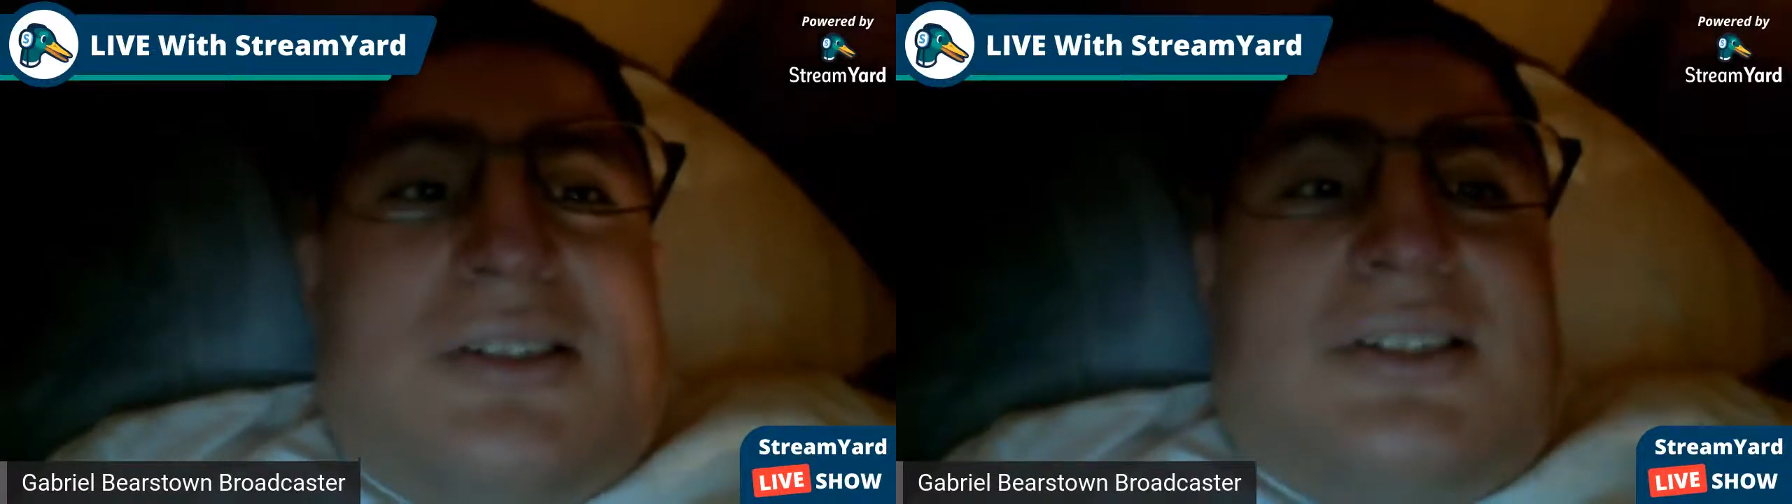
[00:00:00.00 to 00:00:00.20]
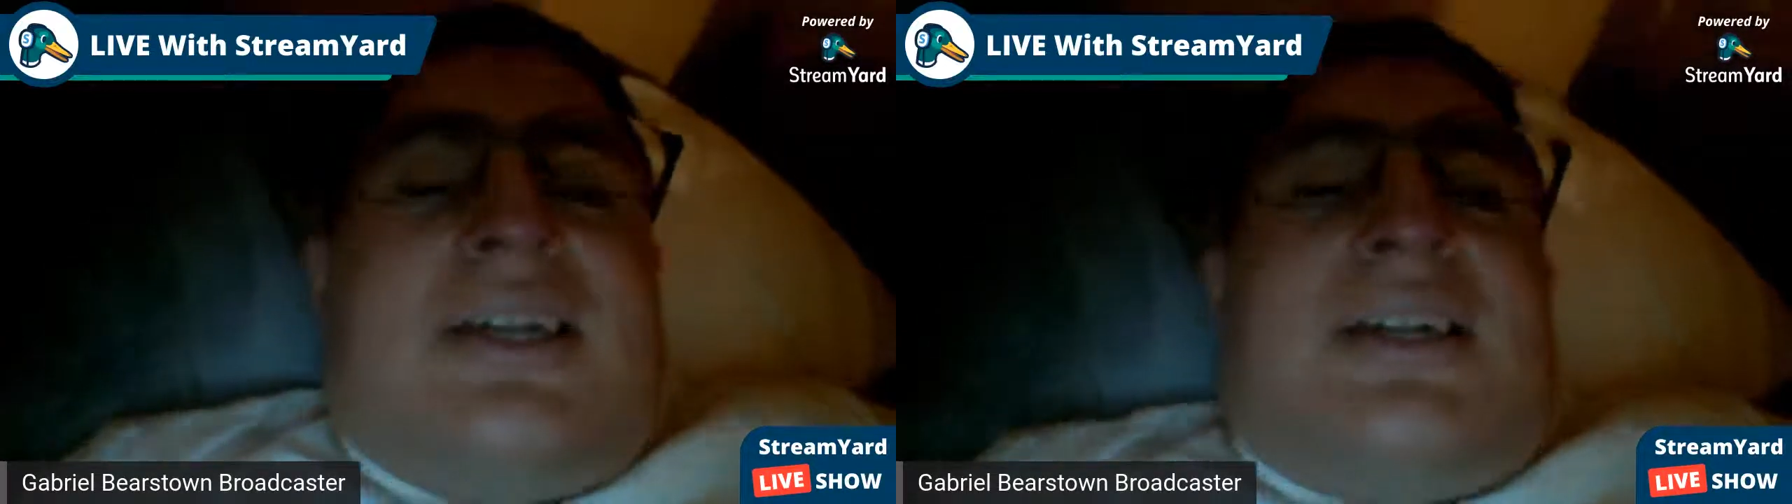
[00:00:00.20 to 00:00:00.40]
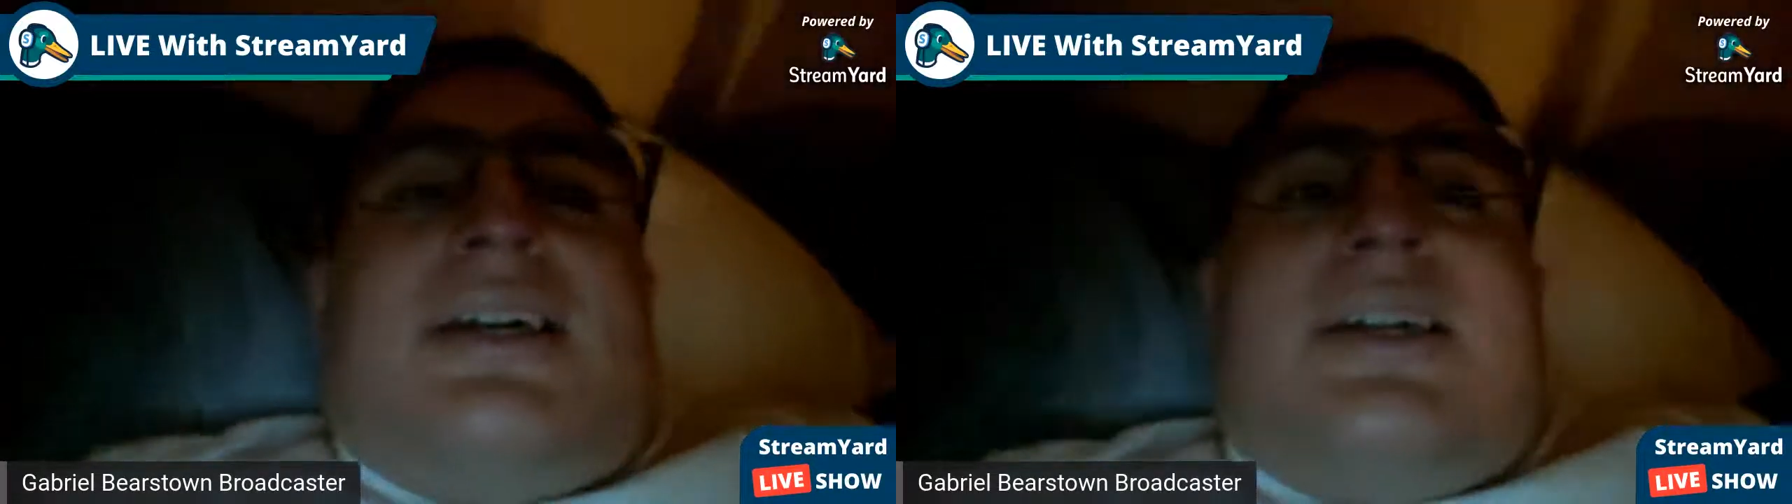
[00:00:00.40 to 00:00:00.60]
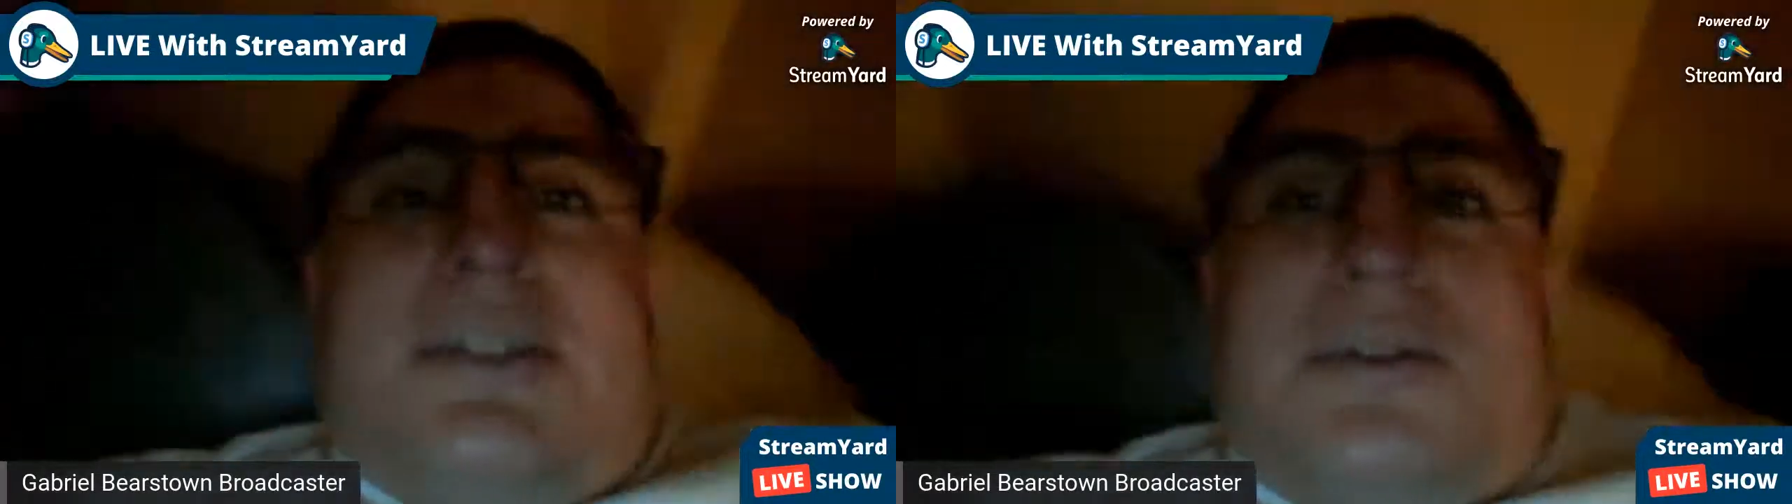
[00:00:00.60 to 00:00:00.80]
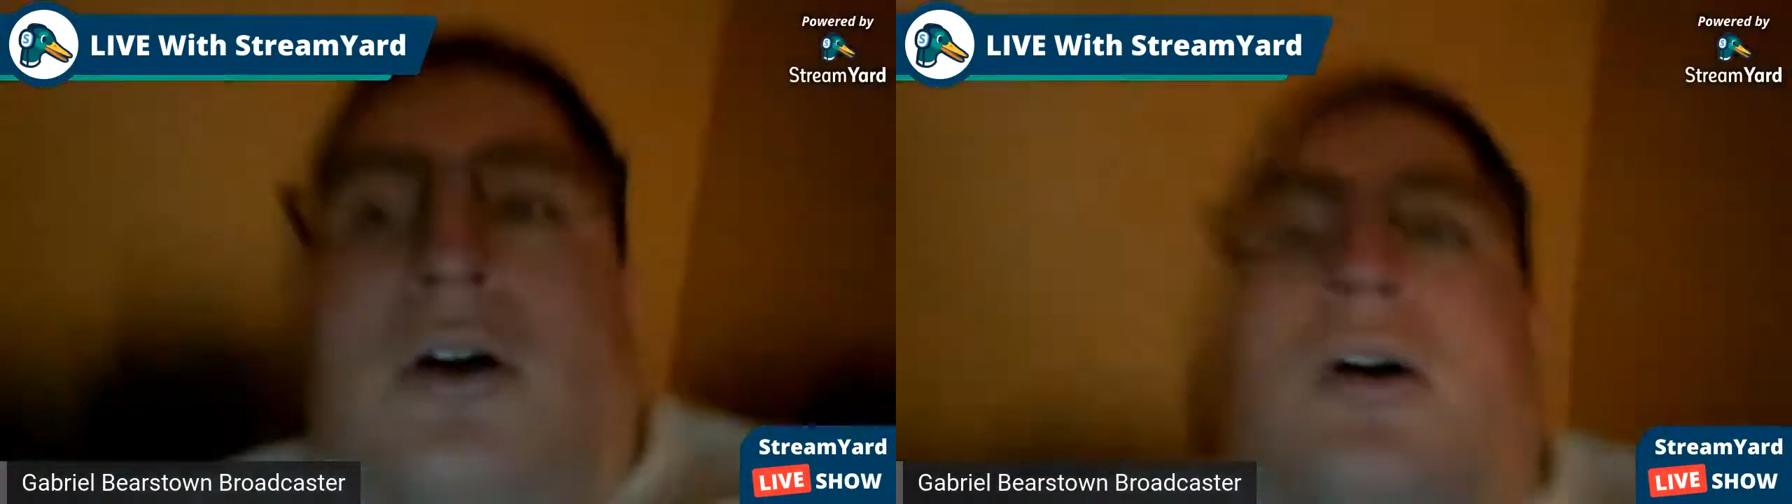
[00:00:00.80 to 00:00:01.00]

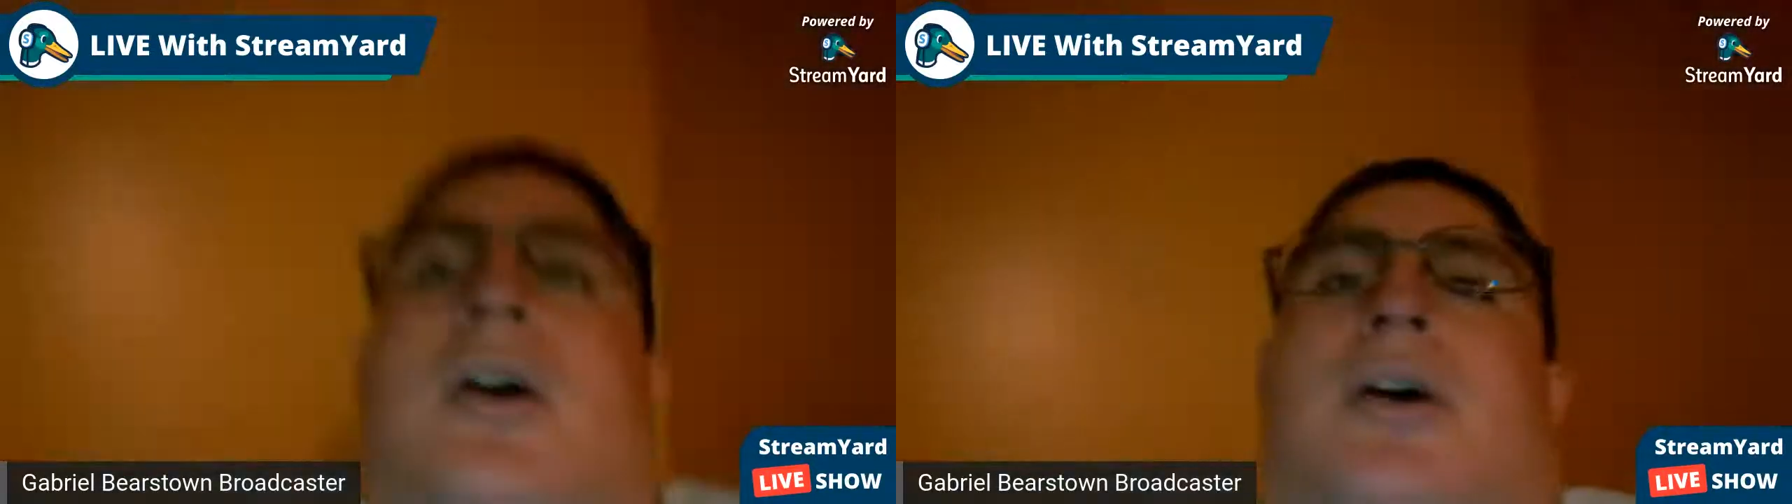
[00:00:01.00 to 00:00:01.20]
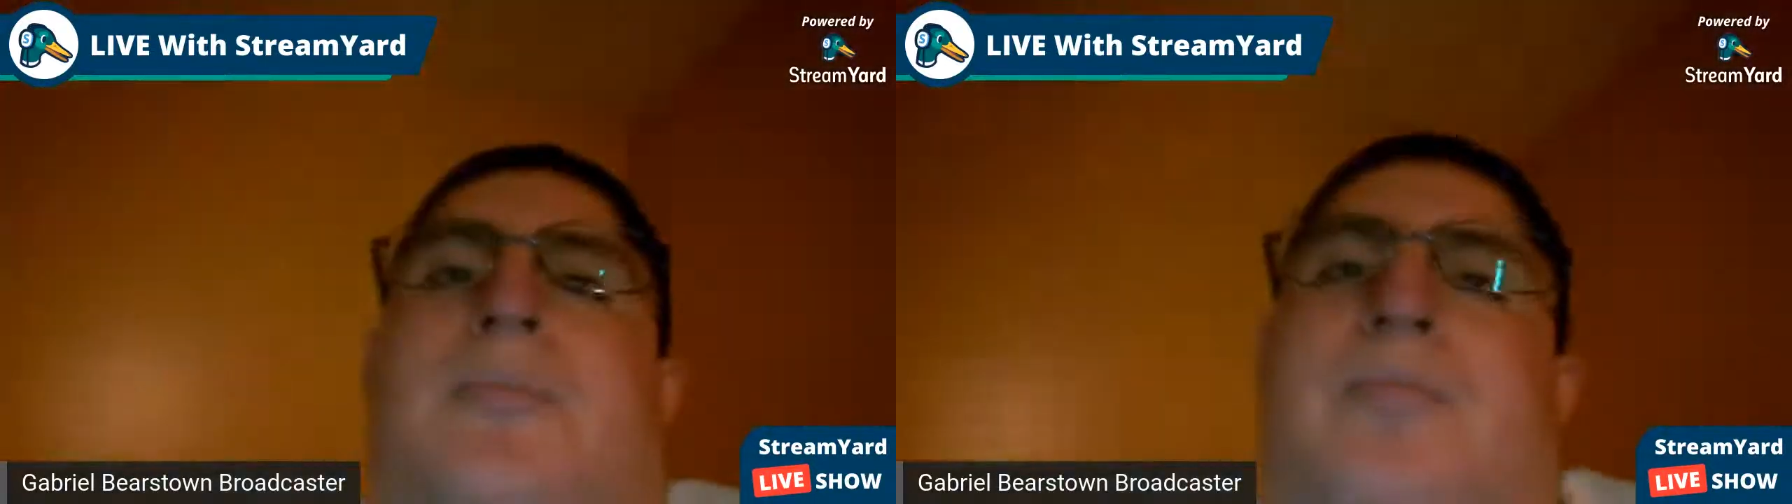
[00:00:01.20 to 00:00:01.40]
Yankees or